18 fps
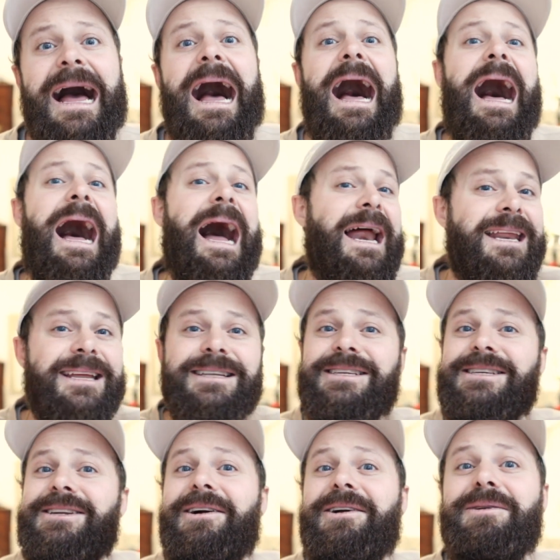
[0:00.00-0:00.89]
I didn't
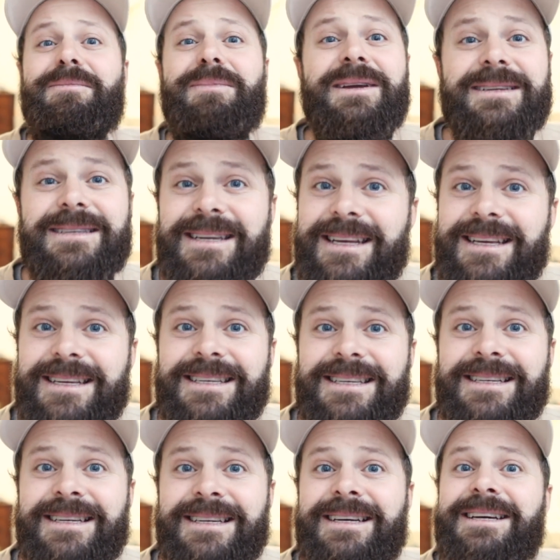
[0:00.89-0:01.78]
start a
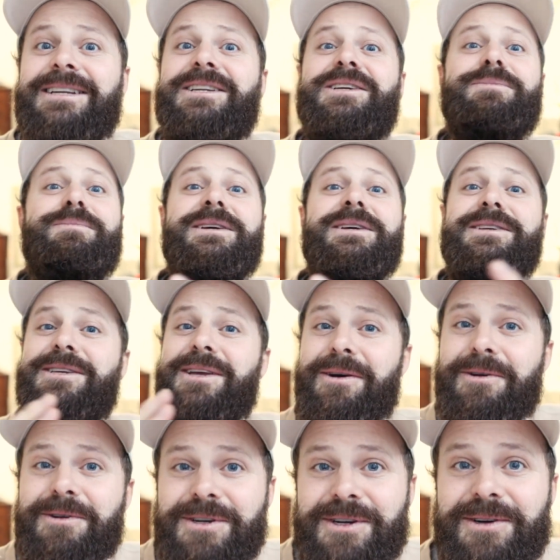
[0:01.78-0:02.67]
business to be
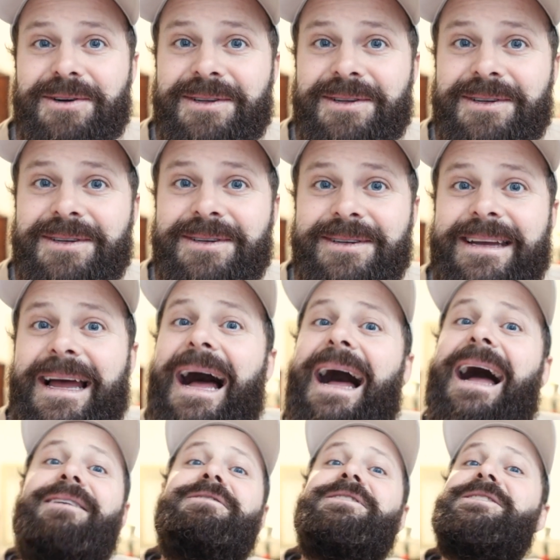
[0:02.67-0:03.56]
social.
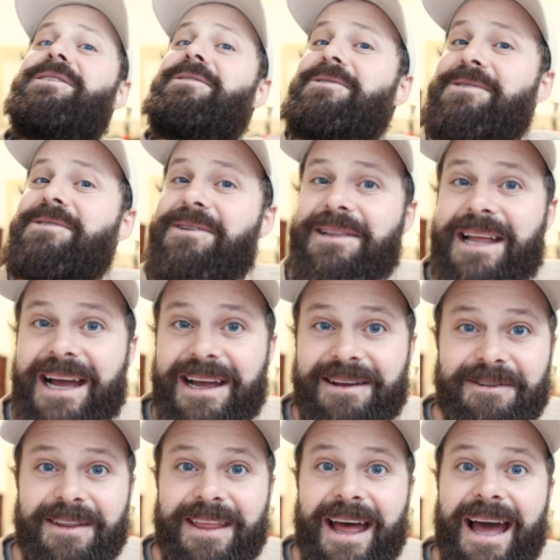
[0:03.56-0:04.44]
I have a social life
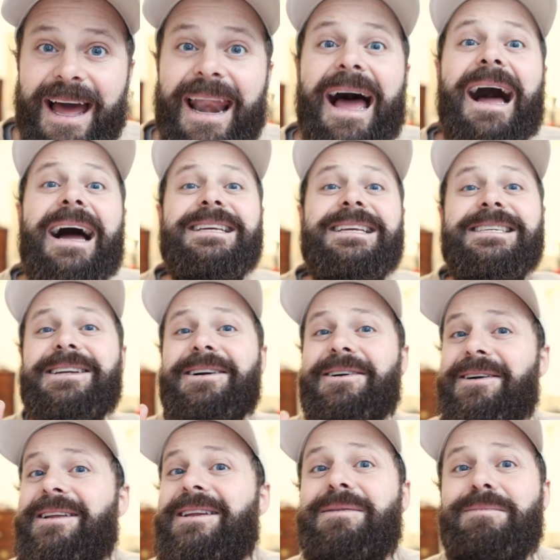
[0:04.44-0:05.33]
for that. I
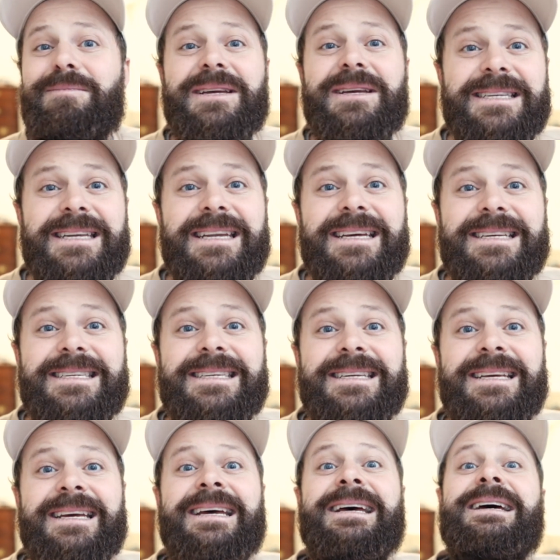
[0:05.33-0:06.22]
started a business
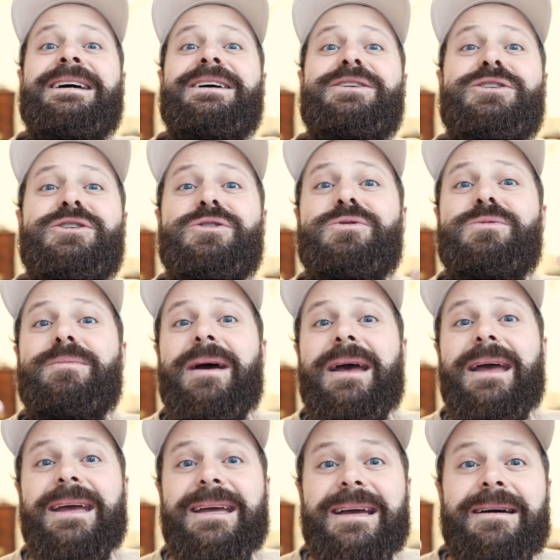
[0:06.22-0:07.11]
to
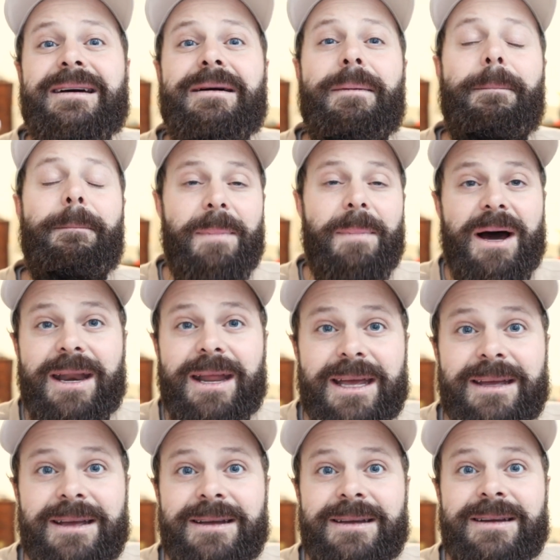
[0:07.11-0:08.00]
make
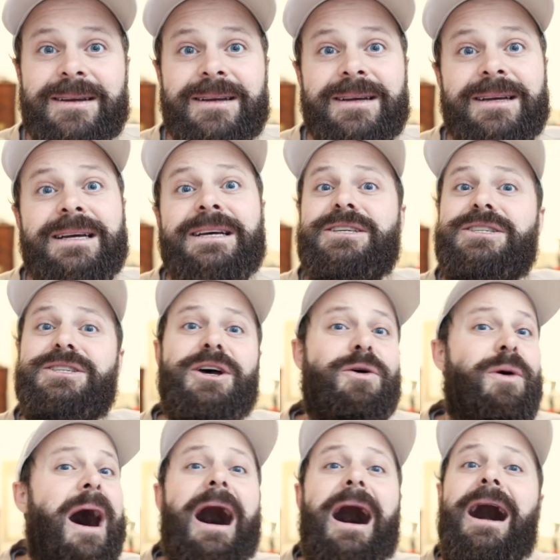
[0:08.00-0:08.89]
money.
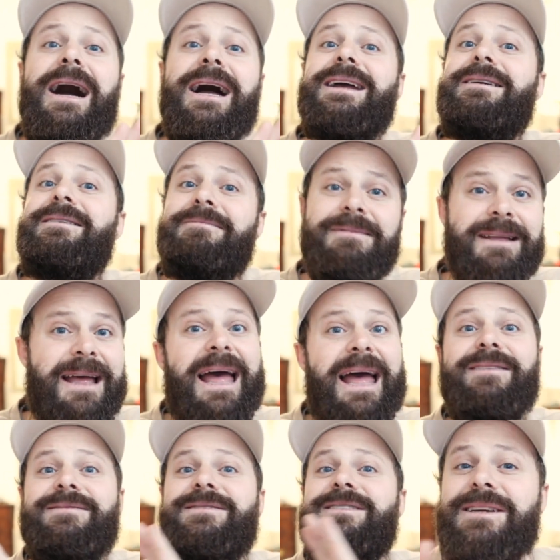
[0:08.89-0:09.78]
So I
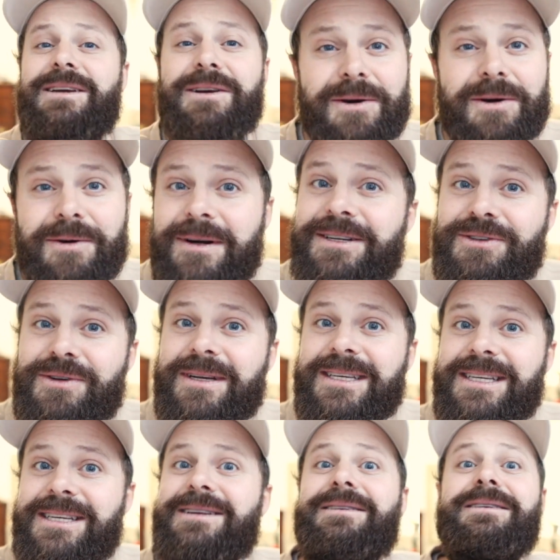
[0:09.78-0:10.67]
have zero
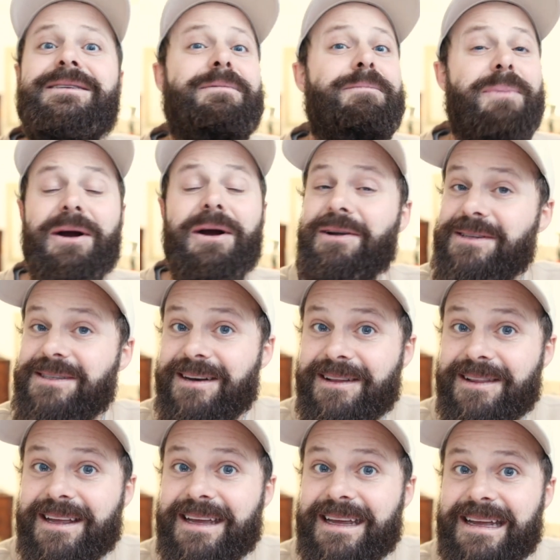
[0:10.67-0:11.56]
interest,
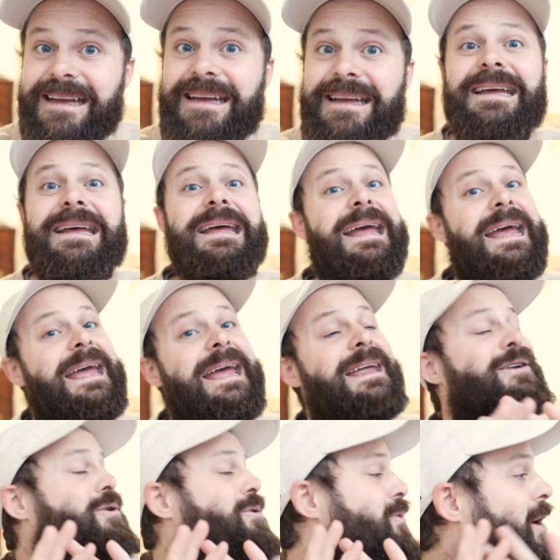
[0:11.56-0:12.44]
personally,
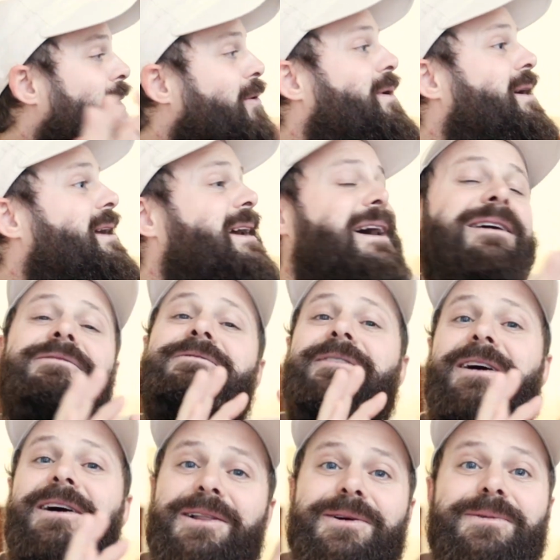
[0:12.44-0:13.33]
in growing a
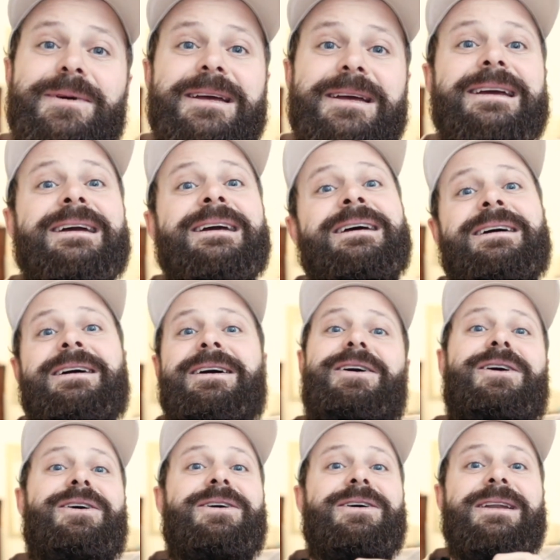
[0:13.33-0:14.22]
following
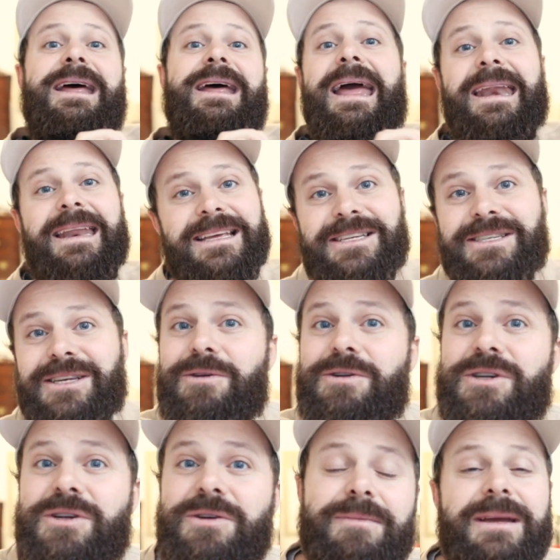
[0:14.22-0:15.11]
on any
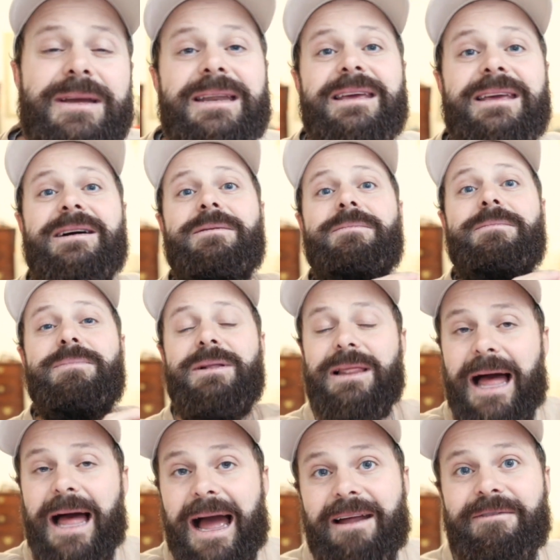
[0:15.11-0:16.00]
social media
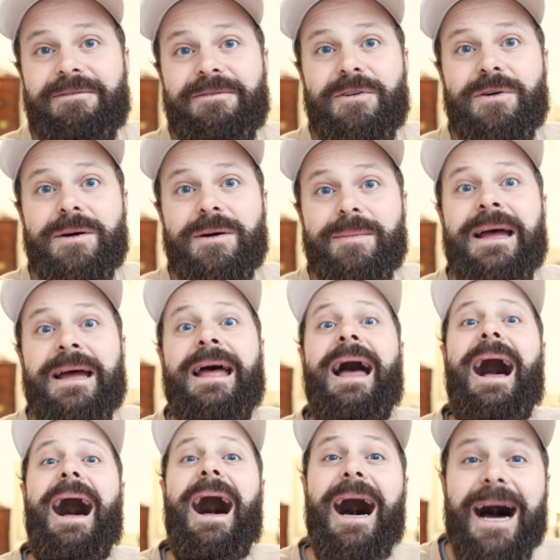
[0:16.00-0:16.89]
platform.
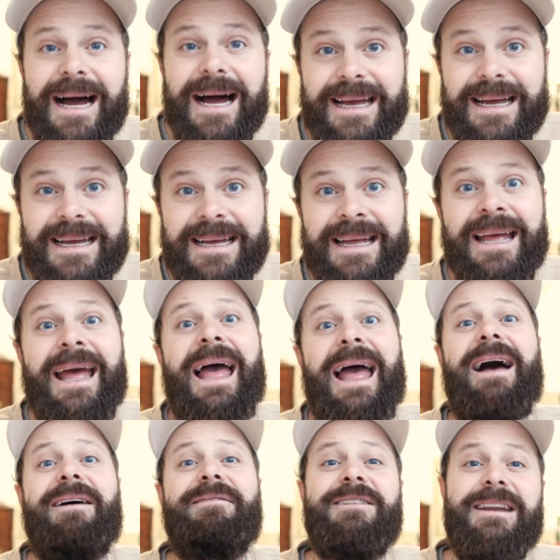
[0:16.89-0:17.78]
I
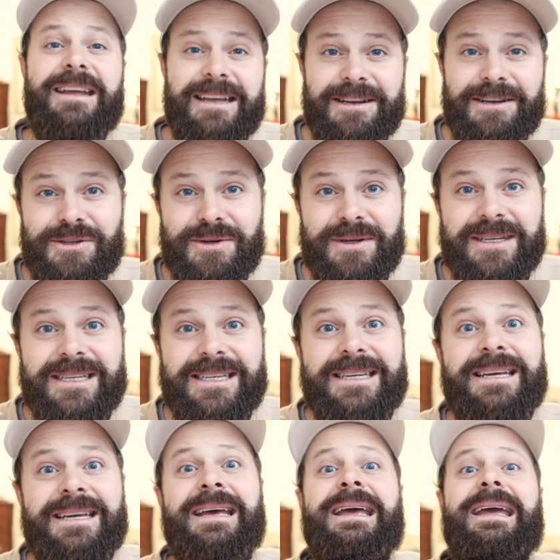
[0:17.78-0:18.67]
have an interest
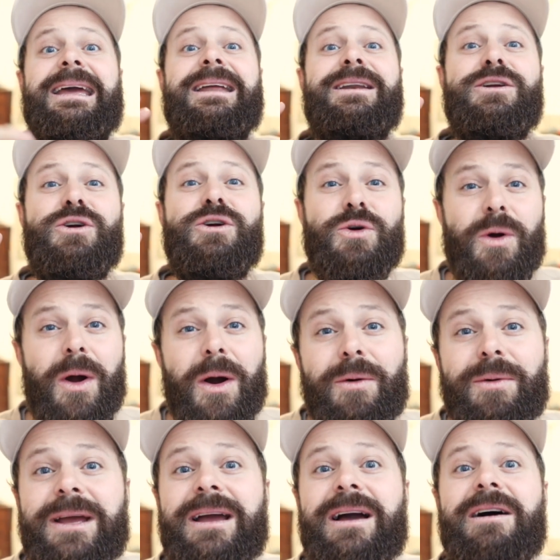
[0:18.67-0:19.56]
in
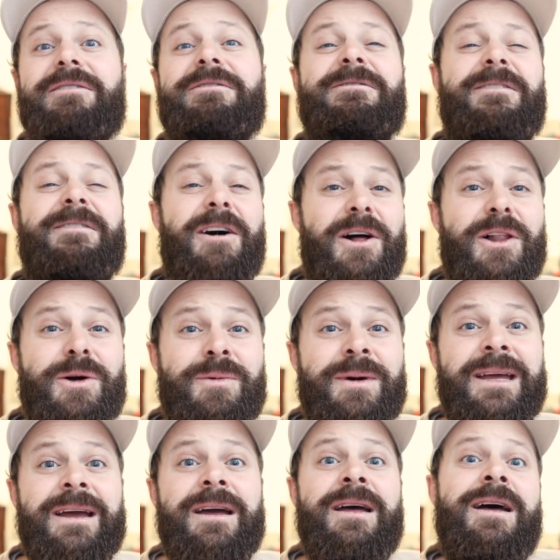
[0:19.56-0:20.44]
growing a
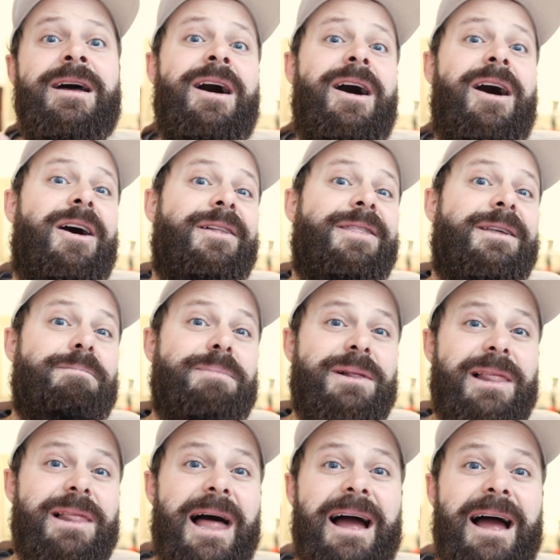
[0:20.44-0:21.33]
following on the
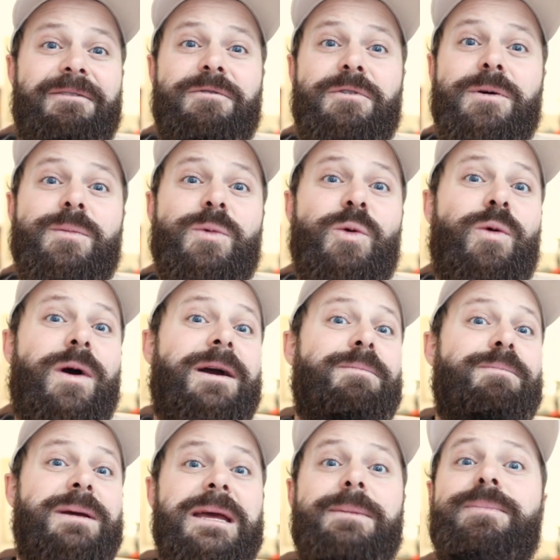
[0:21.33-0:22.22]
platform where
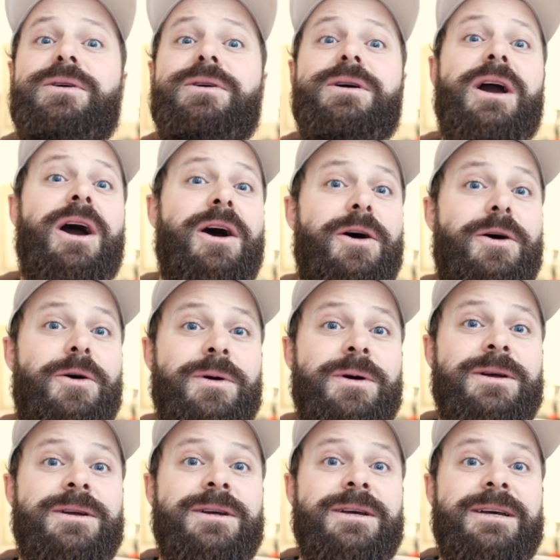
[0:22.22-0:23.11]
people go
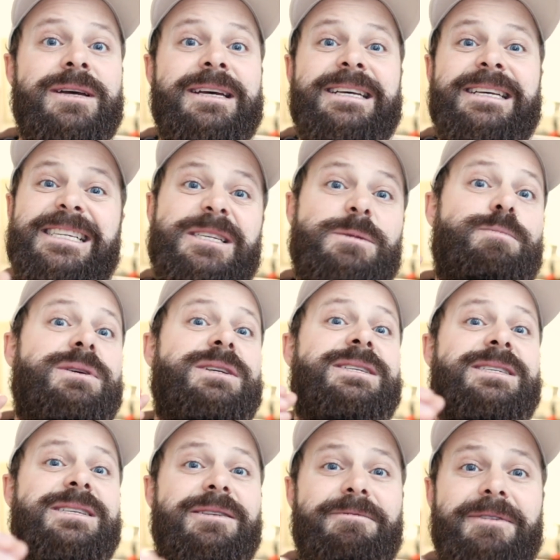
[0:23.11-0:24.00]

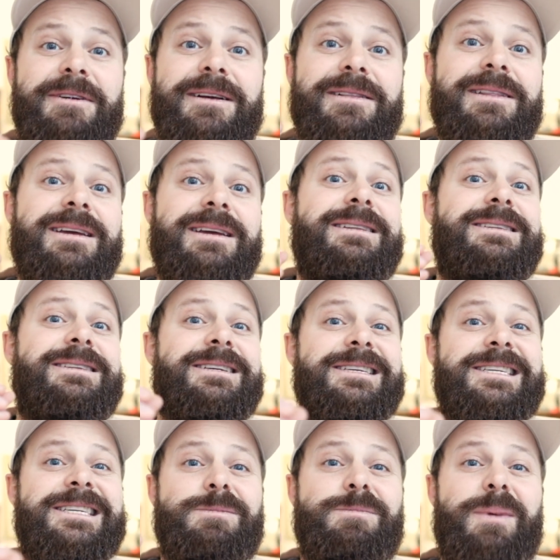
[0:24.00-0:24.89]
specifically to
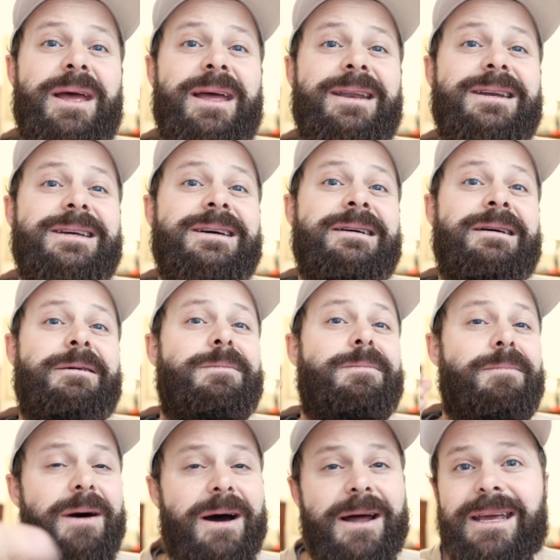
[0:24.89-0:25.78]
spend
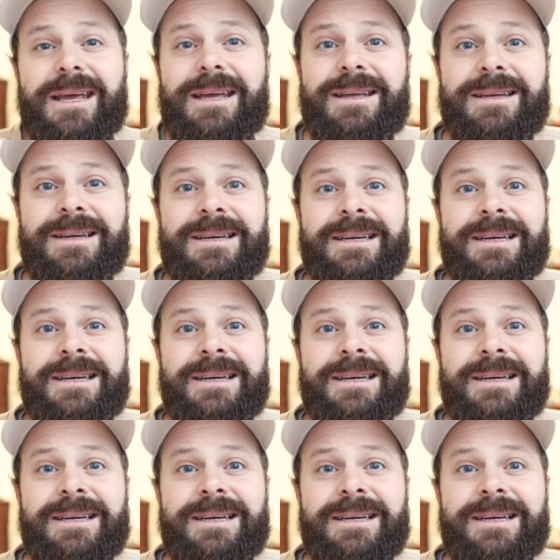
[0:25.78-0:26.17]
money.